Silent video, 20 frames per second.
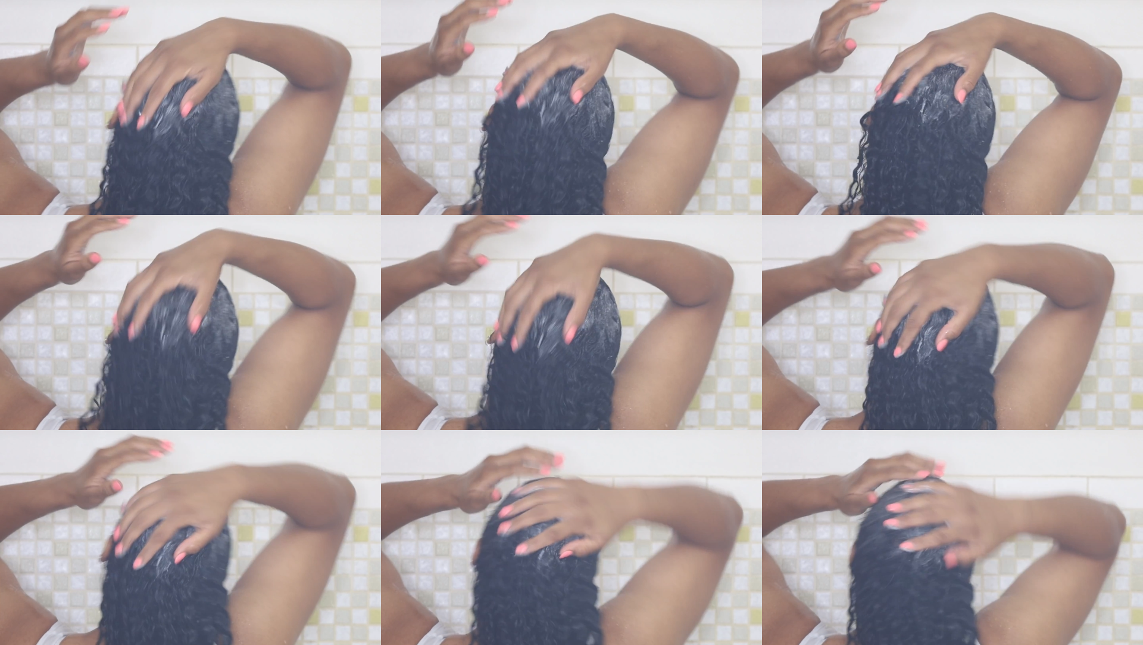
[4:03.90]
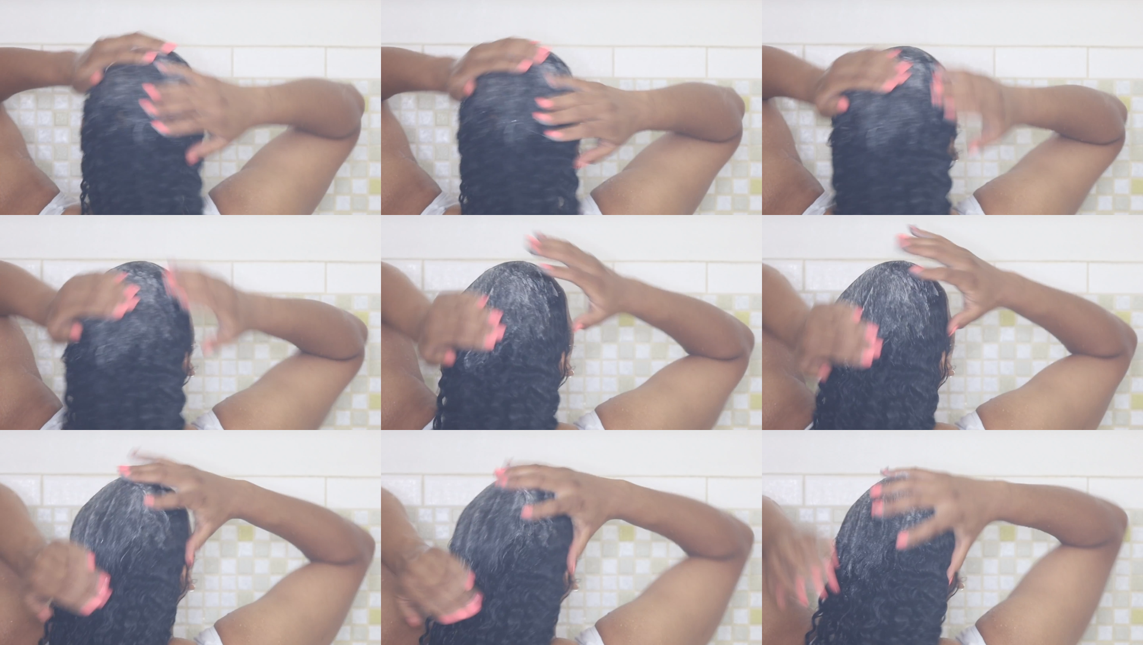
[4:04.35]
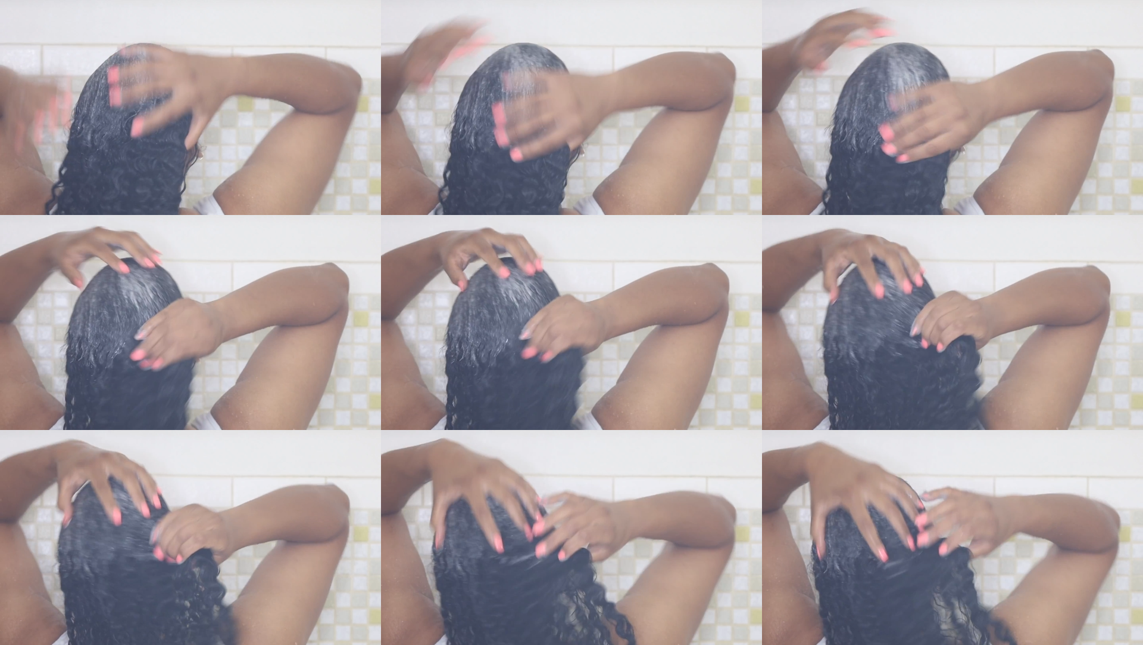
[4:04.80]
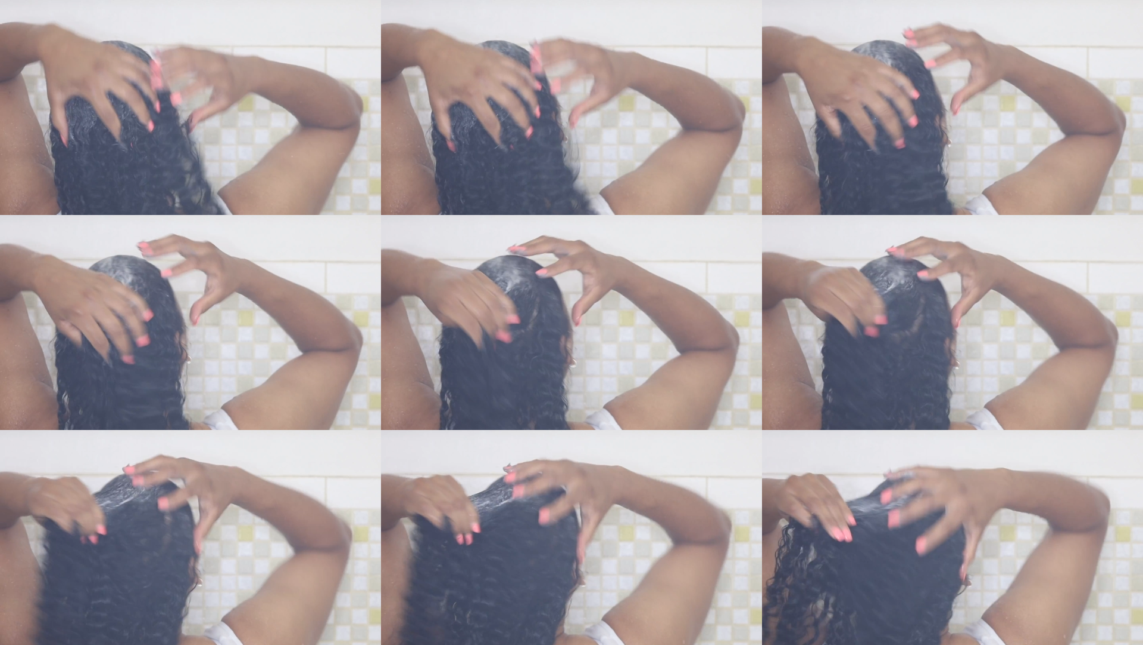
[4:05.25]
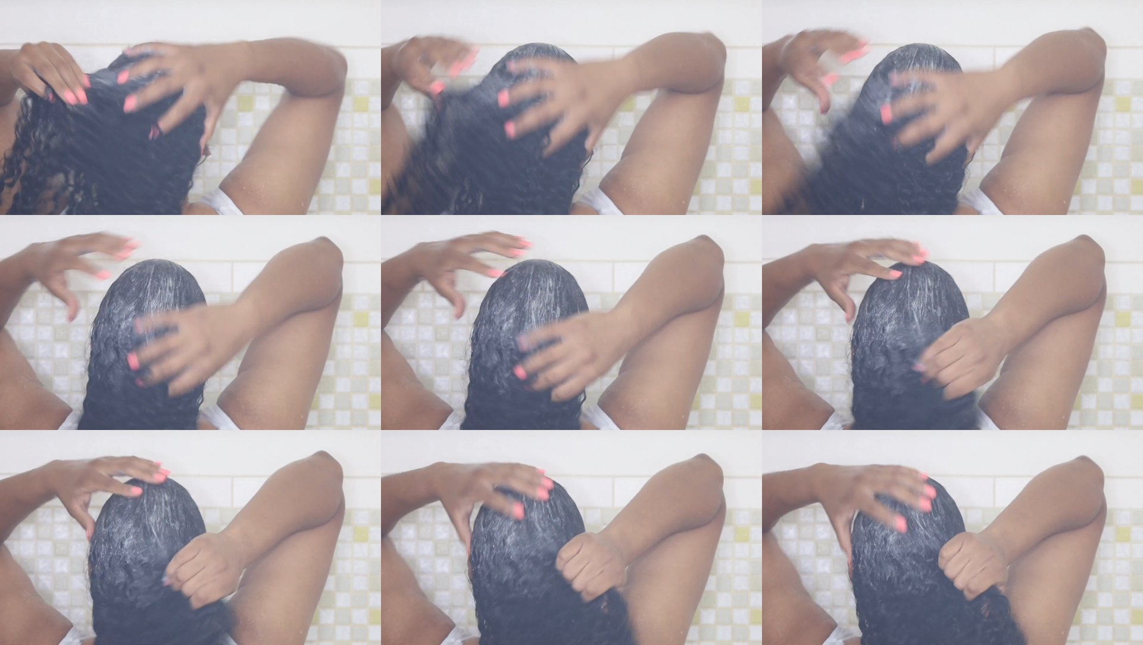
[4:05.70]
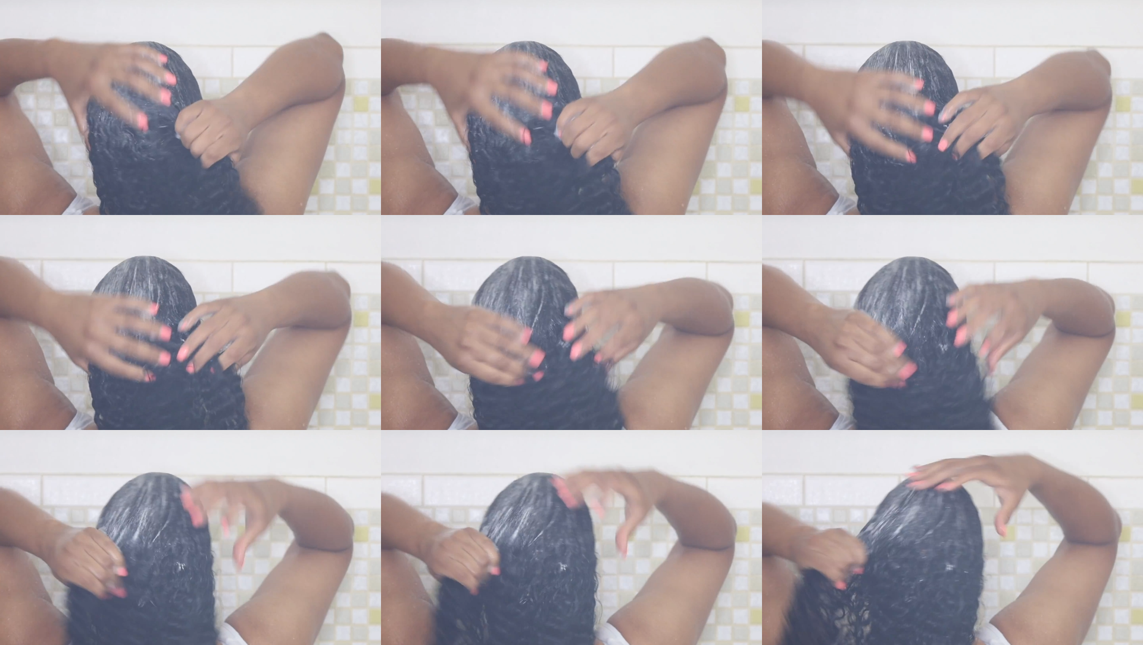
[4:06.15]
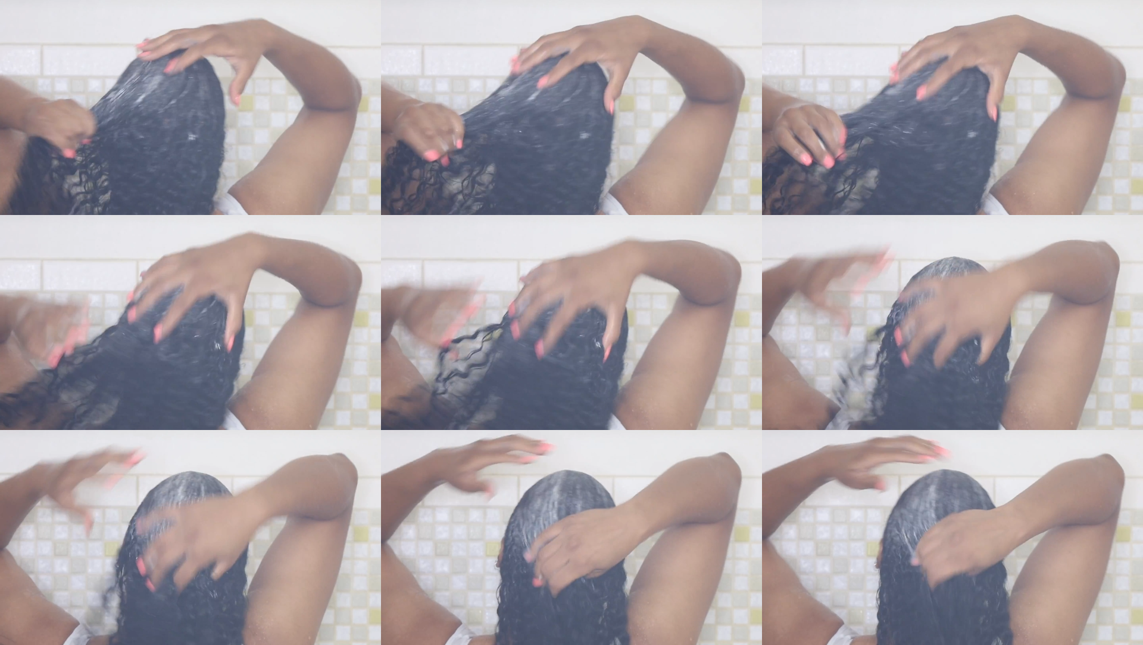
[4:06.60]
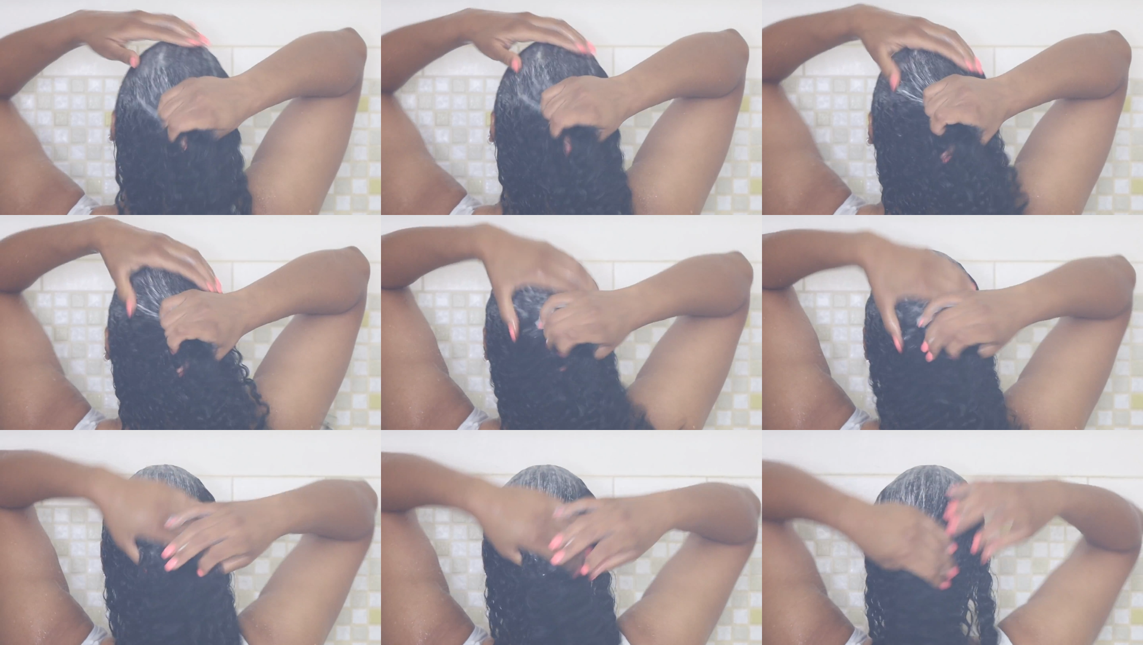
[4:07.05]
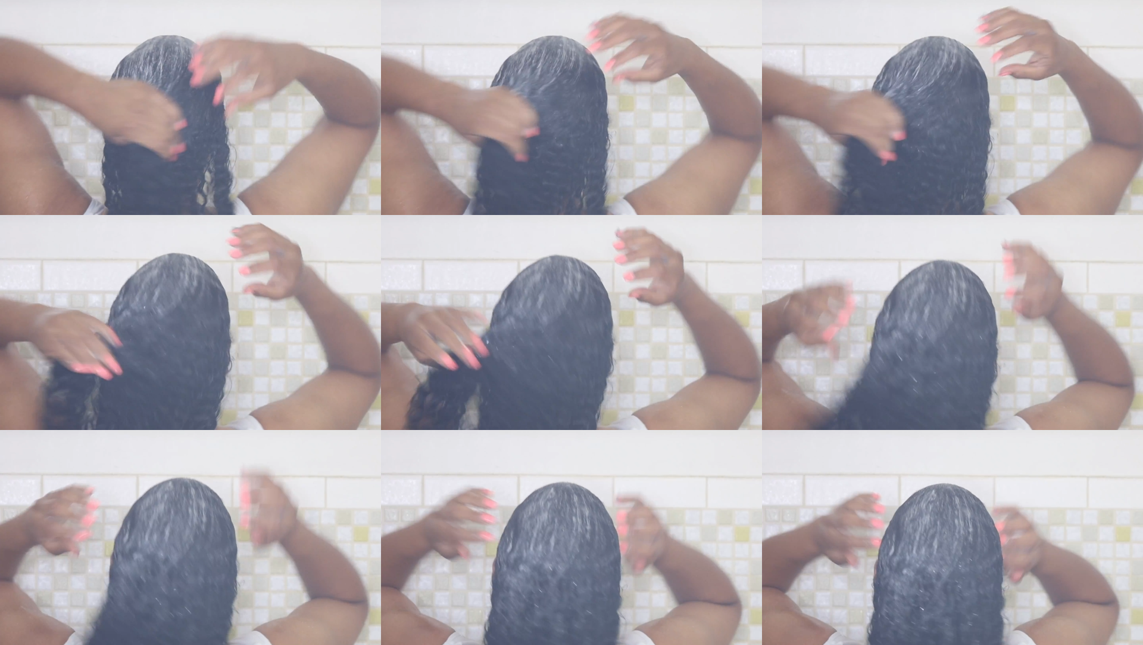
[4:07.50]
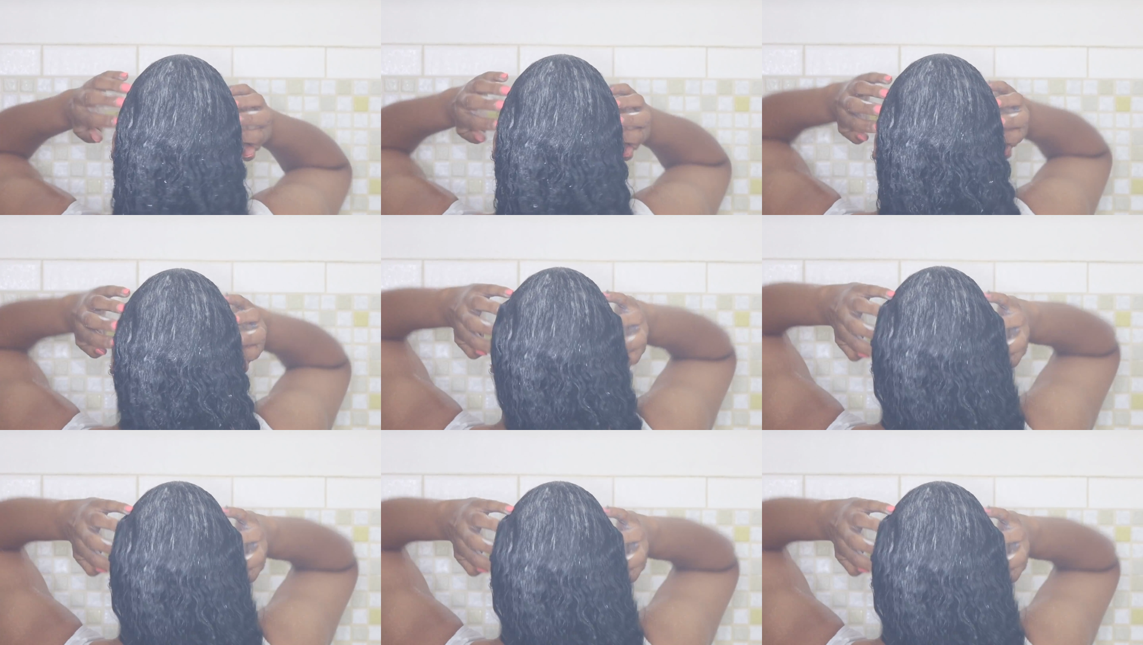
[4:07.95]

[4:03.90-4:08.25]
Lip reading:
No face is visible, so there are no lips to read.